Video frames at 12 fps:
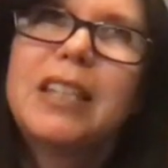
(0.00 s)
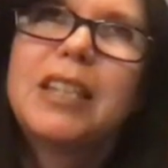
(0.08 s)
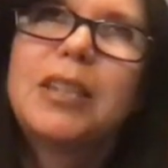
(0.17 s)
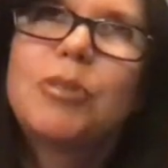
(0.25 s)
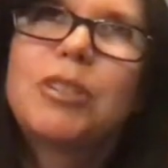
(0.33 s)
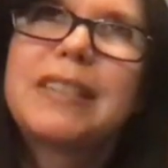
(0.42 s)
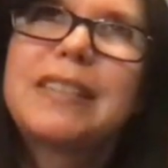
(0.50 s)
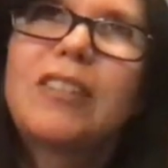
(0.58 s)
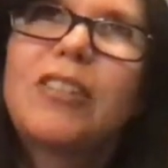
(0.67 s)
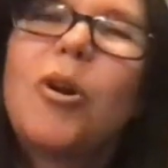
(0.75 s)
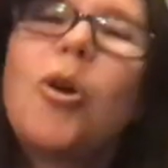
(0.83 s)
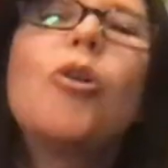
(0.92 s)
there were just
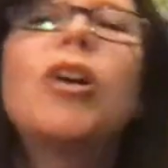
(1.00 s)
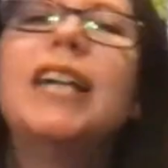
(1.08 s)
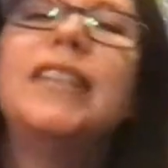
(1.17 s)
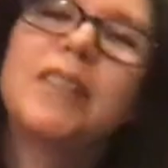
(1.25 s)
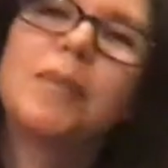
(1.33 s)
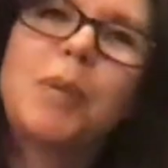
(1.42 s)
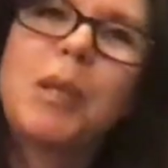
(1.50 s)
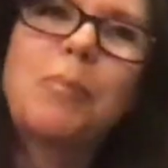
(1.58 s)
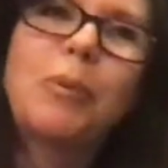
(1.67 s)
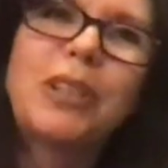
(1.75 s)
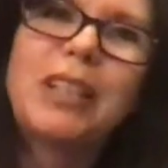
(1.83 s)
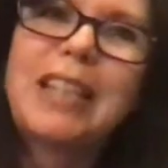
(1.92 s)
all kinds of
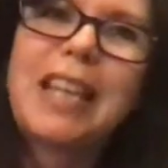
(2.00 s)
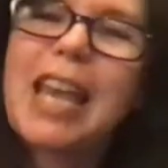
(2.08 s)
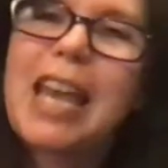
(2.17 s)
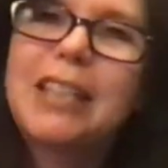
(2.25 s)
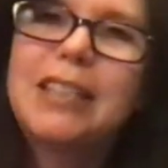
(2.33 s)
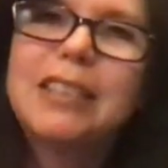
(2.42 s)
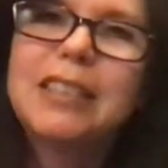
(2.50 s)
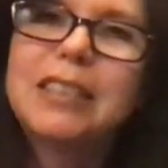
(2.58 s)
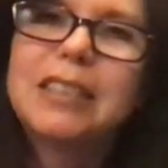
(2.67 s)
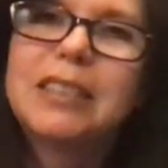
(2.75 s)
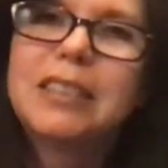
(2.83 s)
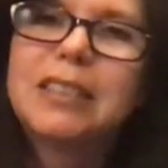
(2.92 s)
people that they hadn't
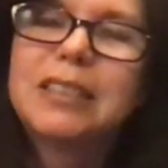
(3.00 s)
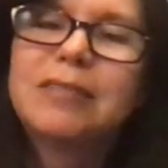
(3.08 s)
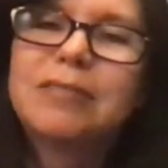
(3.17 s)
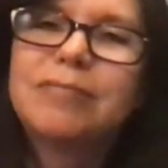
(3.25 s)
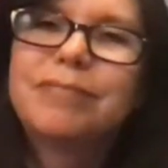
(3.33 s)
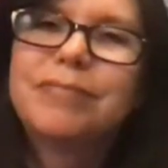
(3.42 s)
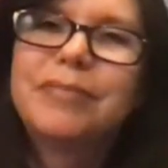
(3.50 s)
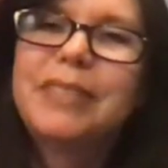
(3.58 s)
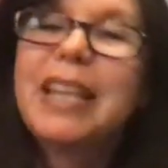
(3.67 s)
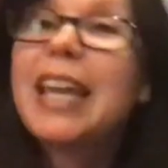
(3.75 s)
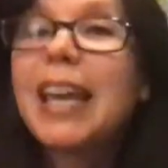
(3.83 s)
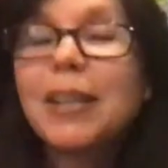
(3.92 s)

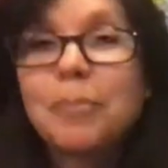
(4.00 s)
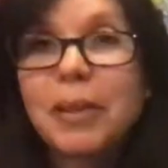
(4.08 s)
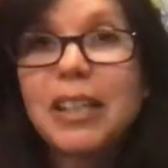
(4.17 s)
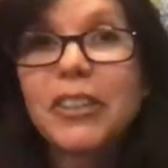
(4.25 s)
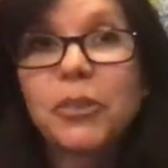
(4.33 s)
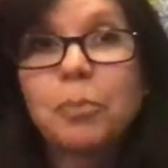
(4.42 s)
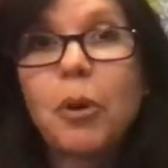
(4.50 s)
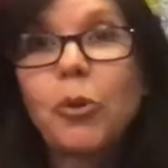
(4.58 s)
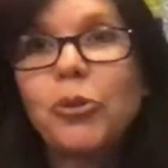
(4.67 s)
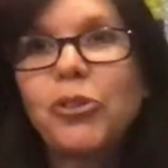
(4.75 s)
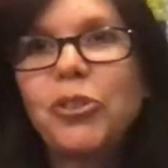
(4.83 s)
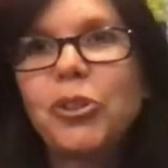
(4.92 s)
they hadn't been
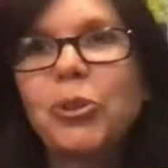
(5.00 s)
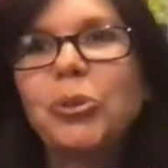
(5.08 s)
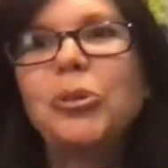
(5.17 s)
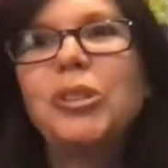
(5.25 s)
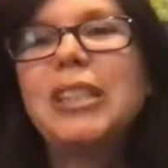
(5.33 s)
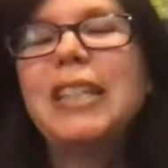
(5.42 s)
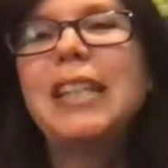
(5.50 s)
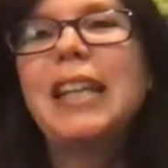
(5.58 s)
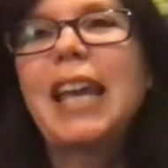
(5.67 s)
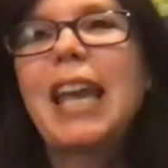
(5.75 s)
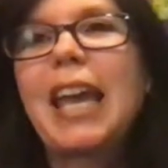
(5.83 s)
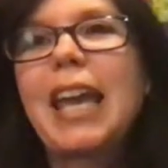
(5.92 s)
exposed to,
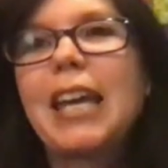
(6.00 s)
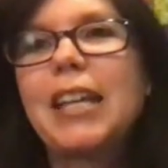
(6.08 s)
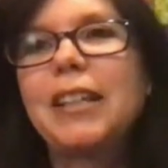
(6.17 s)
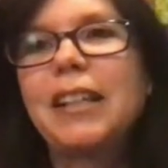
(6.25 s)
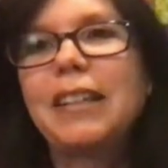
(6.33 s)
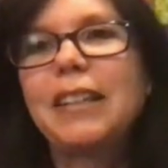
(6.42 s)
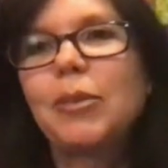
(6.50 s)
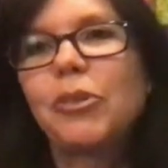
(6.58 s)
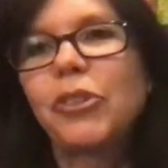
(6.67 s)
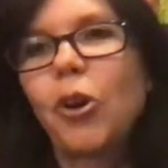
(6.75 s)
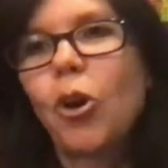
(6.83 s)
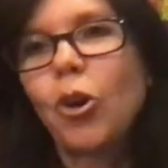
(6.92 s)
and there
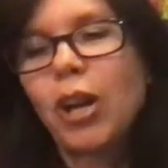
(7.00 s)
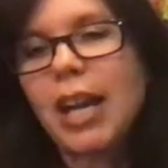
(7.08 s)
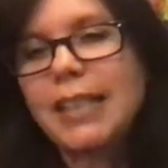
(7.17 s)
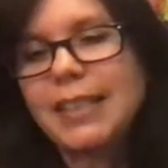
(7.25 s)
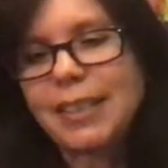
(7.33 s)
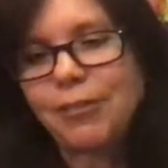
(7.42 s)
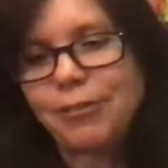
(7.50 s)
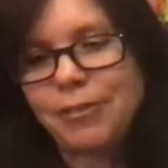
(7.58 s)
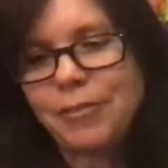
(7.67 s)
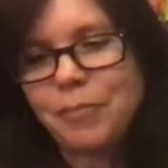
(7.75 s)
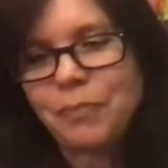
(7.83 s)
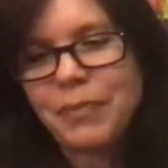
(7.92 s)
was all kinds of
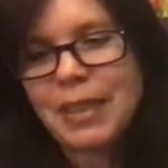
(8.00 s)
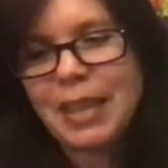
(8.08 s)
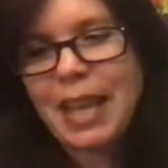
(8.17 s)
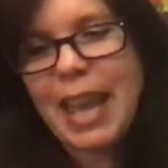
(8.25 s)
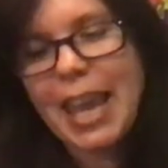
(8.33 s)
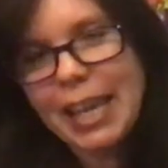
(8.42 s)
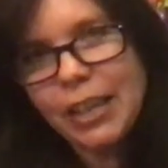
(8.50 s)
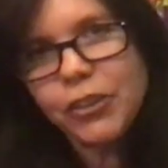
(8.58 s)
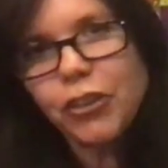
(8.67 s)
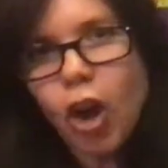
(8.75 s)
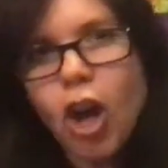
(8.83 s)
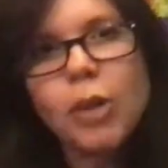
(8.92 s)

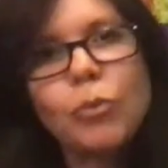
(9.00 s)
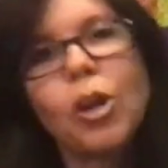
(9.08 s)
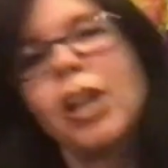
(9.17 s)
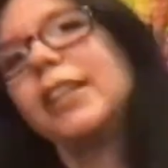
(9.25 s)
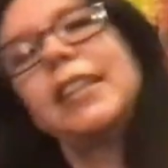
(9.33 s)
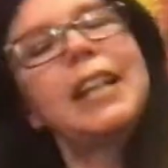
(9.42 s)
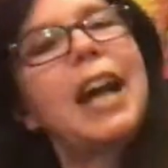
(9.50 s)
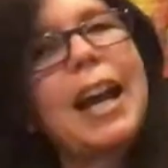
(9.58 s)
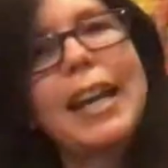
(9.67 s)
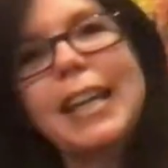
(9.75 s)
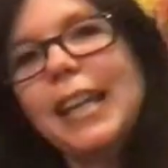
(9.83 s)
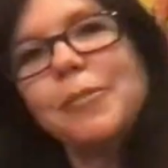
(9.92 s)
hands-on work that
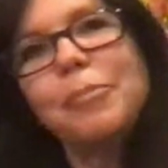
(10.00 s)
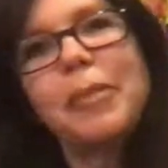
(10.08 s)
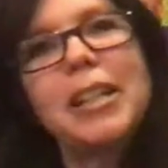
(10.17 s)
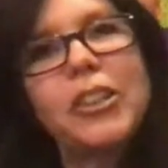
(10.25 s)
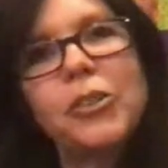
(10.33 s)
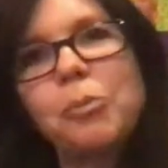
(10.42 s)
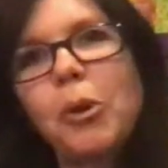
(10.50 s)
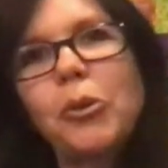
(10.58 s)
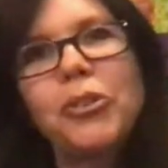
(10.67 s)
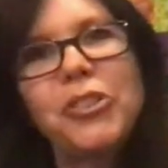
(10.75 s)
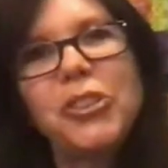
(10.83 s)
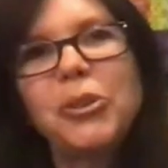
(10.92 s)
I hadn't been
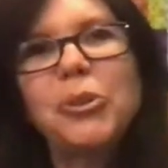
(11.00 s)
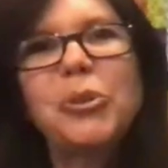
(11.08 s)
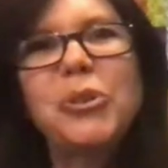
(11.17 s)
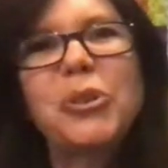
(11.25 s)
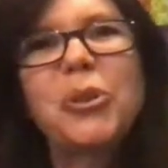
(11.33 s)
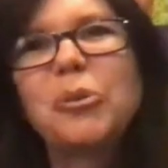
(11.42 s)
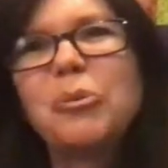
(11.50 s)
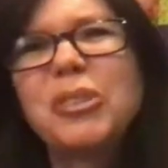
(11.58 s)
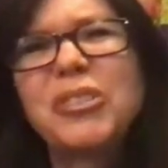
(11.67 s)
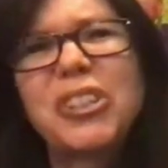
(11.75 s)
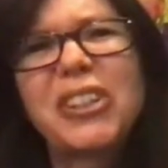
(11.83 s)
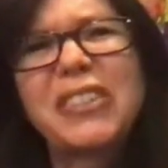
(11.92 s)
exposed to. So it
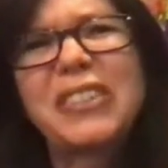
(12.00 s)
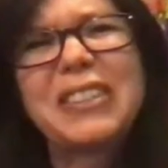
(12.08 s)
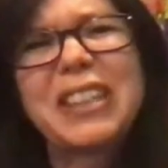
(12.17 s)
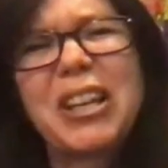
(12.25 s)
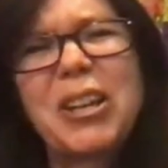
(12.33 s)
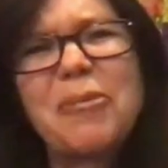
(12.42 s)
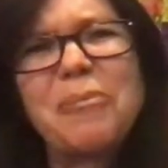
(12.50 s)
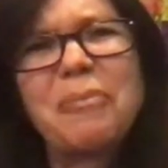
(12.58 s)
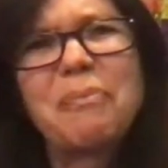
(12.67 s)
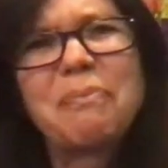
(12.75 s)
was just, um,